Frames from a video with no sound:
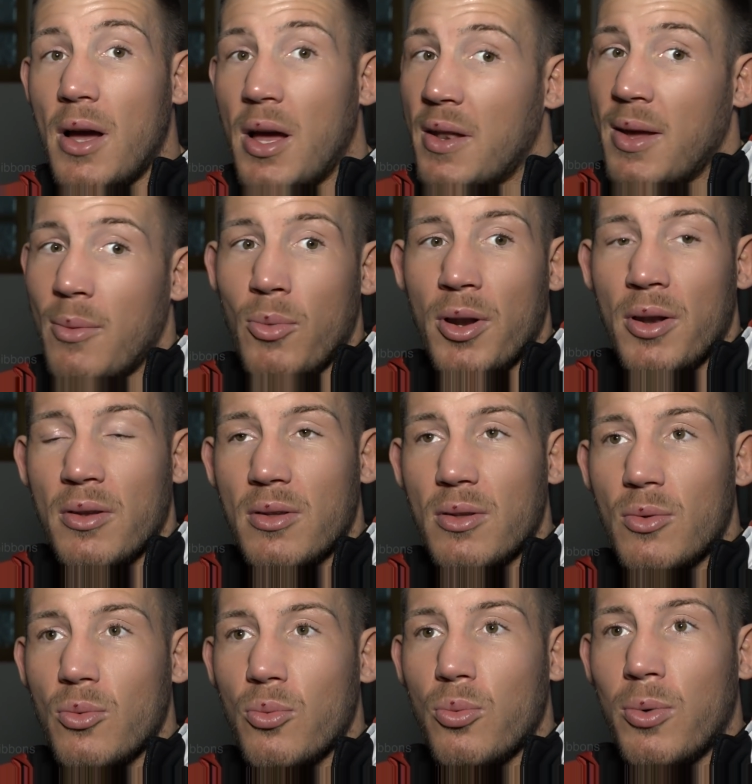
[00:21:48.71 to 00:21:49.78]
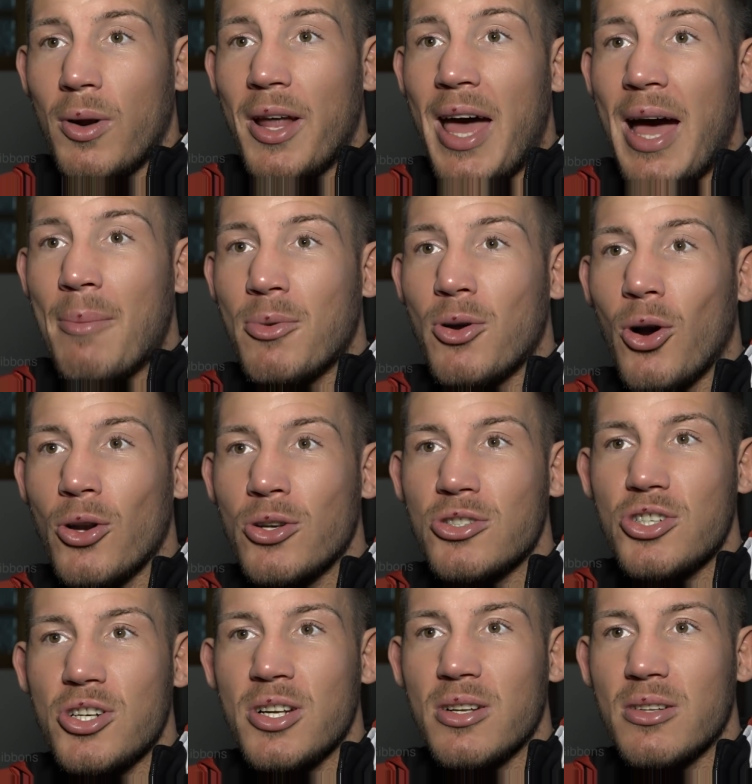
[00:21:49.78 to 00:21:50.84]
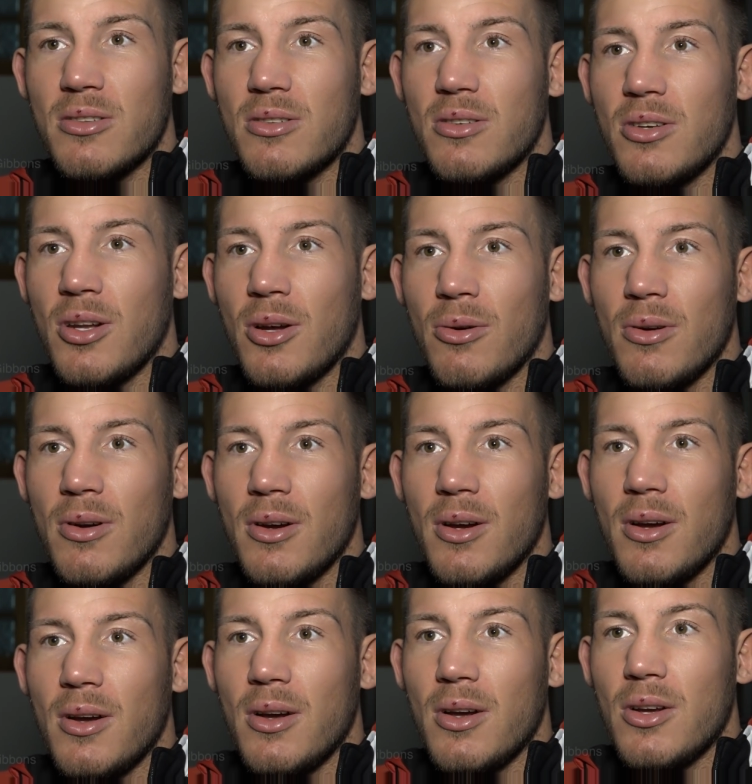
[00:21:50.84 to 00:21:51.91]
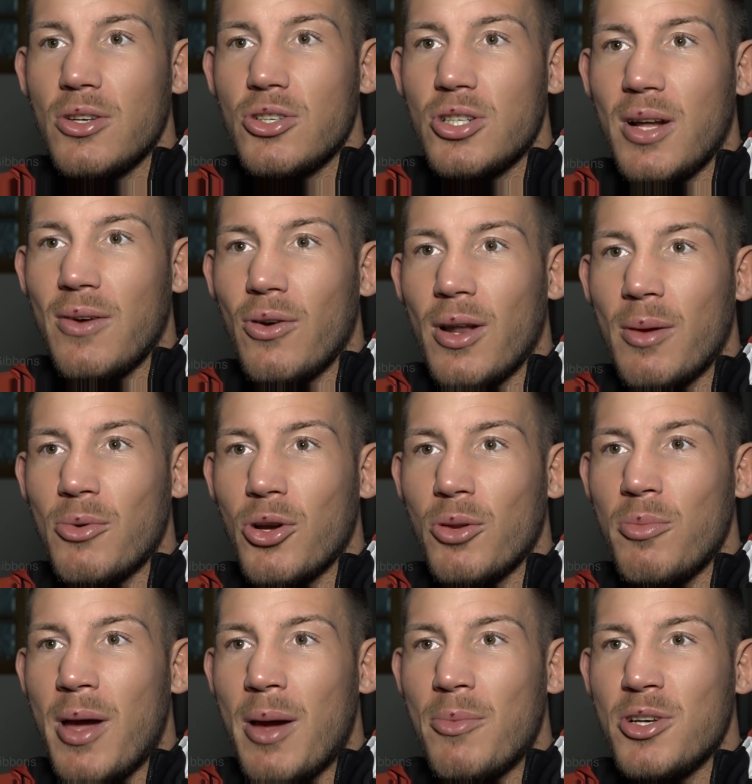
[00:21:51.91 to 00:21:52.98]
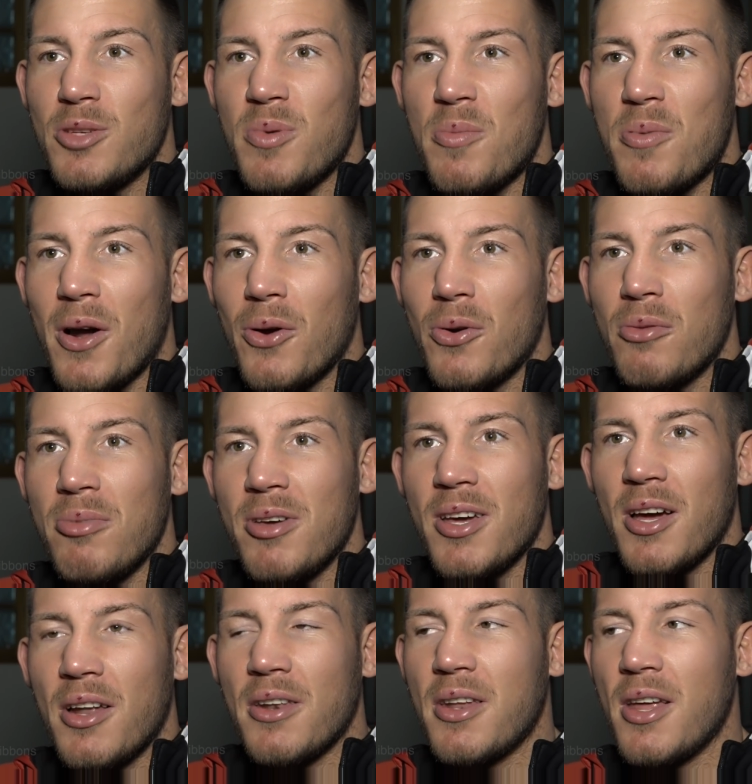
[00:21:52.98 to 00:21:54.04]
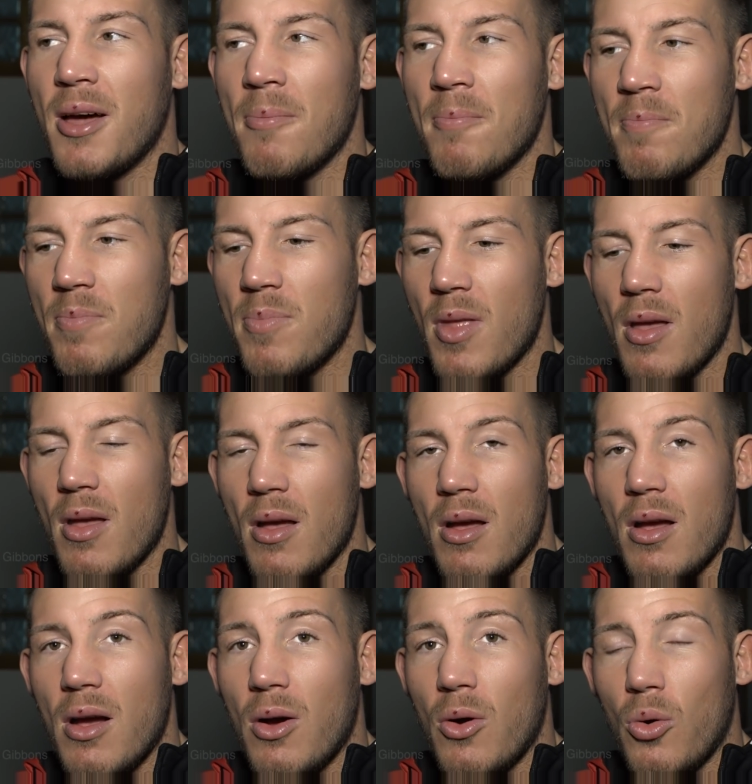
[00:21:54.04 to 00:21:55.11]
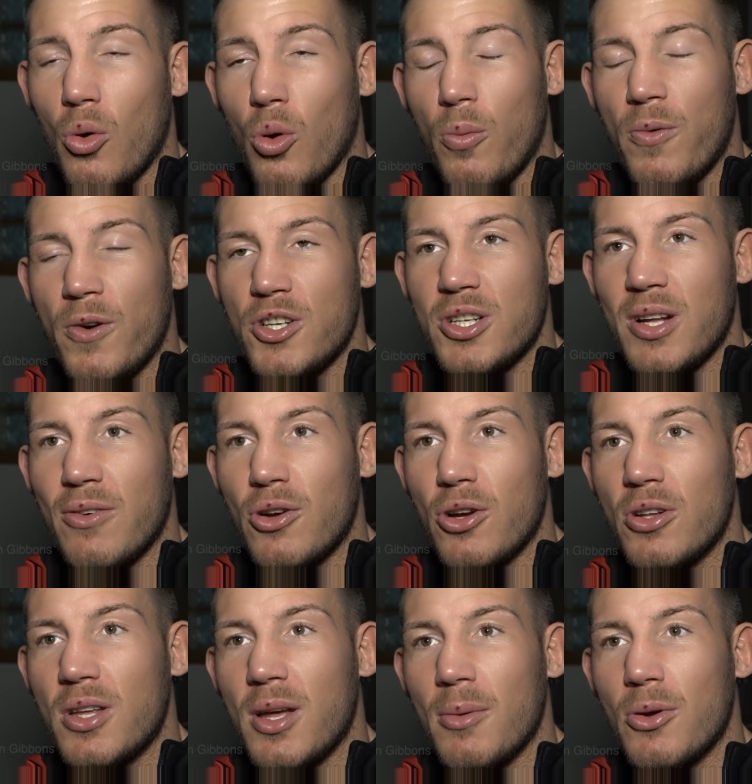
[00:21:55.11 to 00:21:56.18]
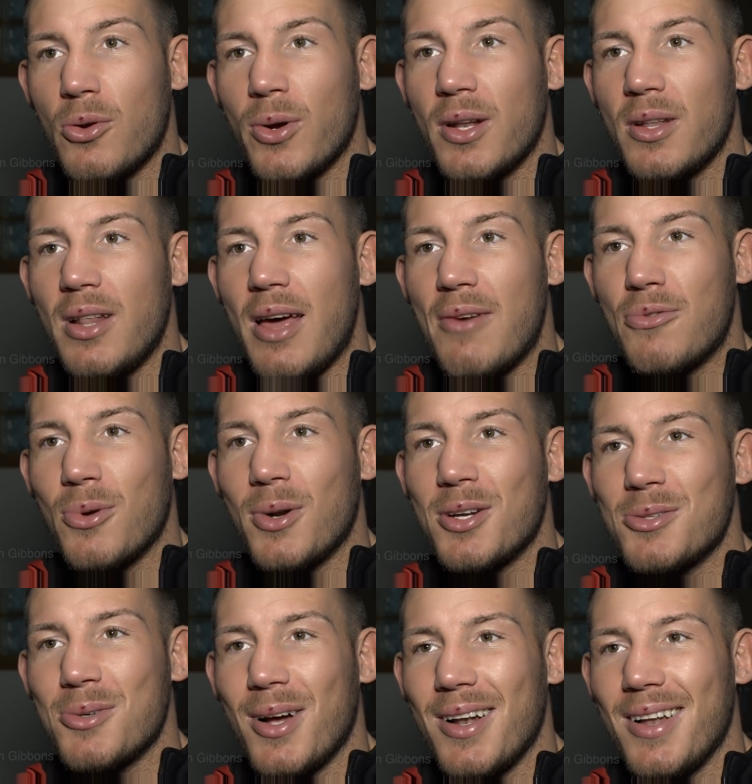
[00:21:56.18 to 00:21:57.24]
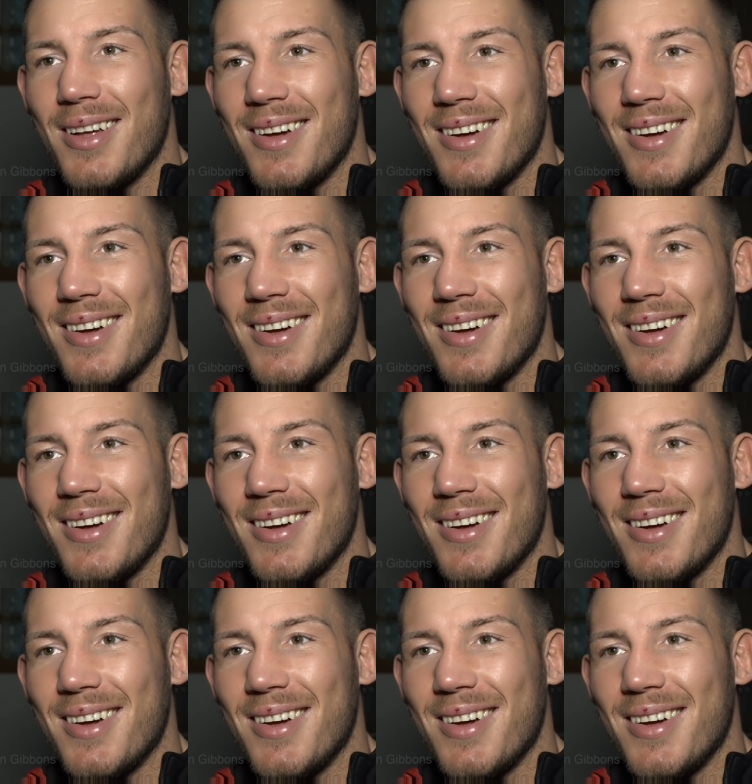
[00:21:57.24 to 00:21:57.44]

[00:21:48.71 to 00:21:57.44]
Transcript: And then when I am gone, she'll have all them good memories, be proud of me, and hopefully she'll have a good couple of quid left to her as well.